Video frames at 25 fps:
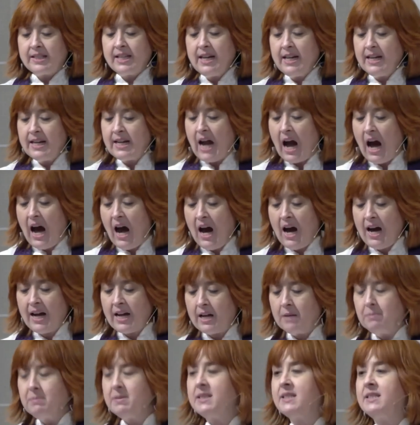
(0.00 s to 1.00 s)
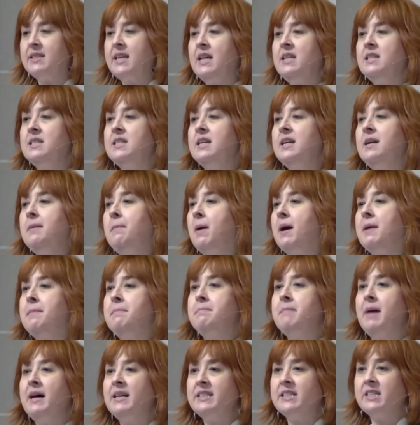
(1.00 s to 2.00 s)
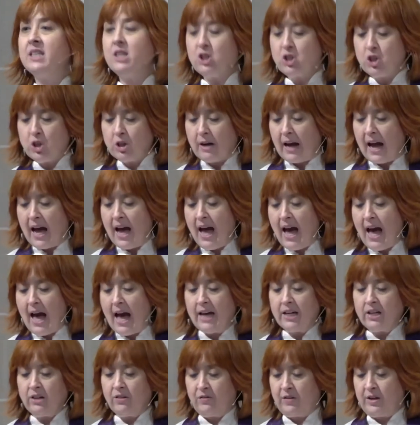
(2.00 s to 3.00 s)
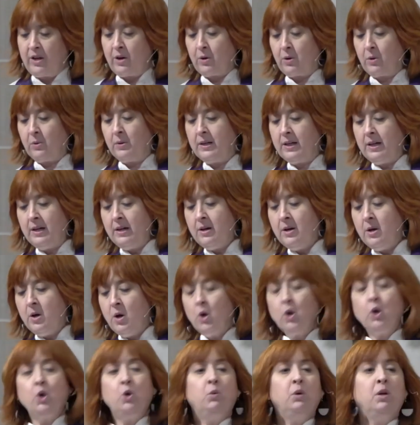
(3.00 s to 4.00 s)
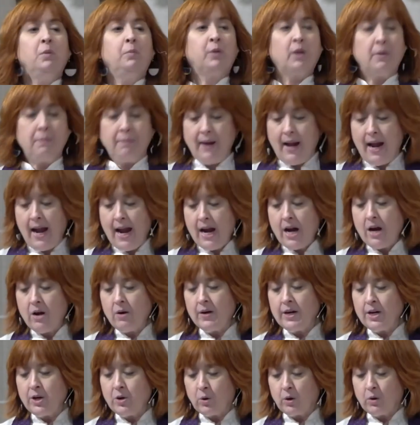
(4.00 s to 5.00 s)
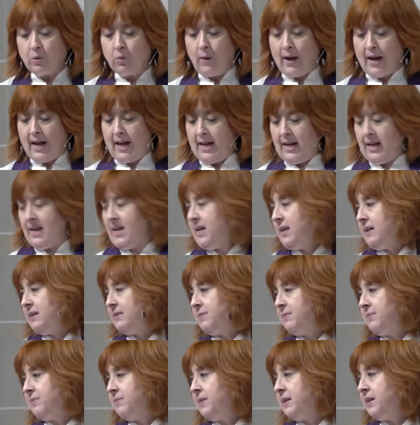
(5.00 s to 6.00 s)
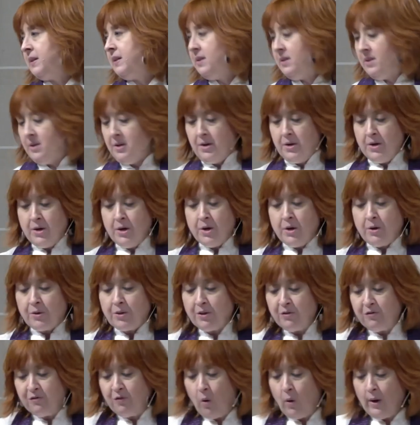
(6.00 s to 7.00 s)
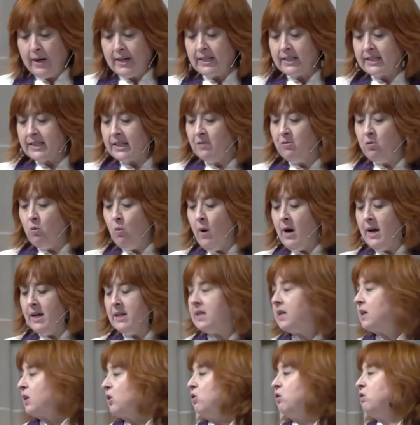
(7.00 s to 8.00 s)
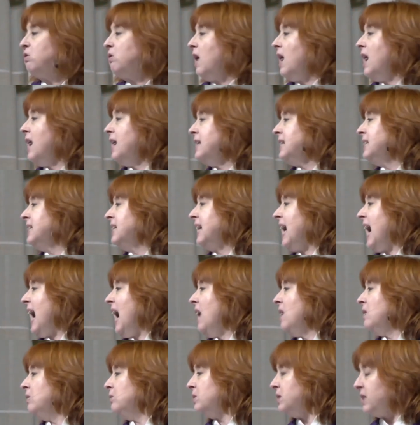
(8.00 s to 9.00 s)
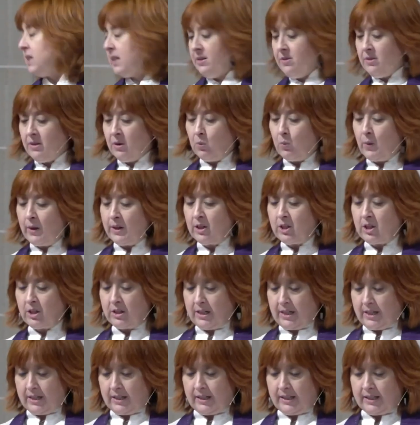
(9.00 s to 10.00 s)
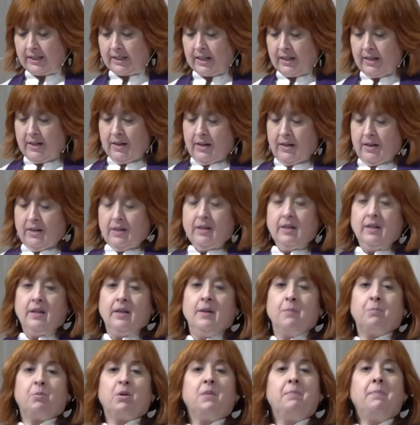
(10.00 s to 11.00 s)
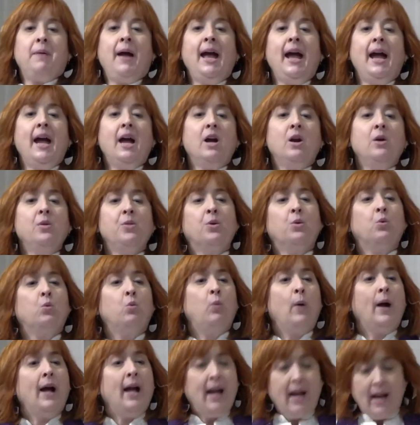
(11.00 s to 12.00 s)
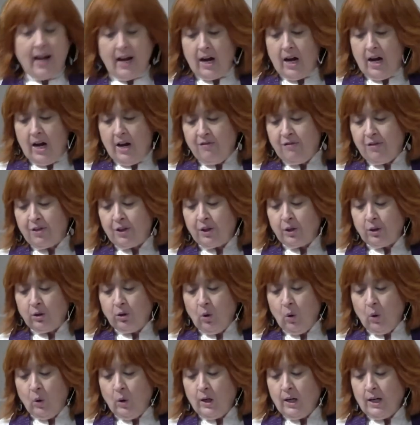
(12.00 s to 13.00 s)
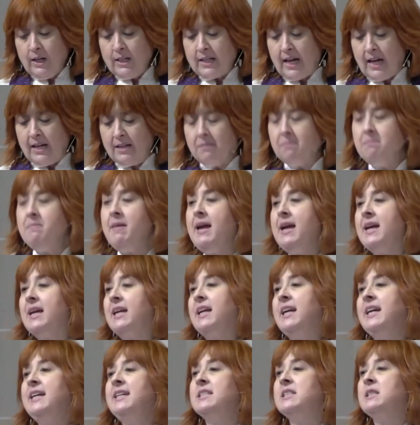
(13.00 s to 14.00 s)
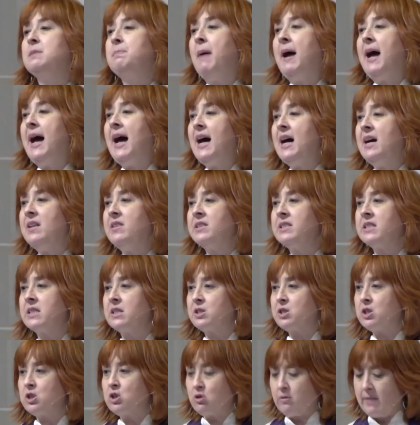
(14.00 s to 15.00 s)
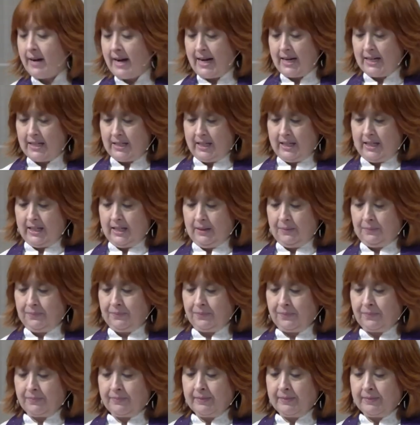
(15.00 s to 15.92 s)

See, I am sending my messenger ahead of you who will prepare your way the voice of one crying out in the wilderness, Prepare the way of the Lord and make his paths straight.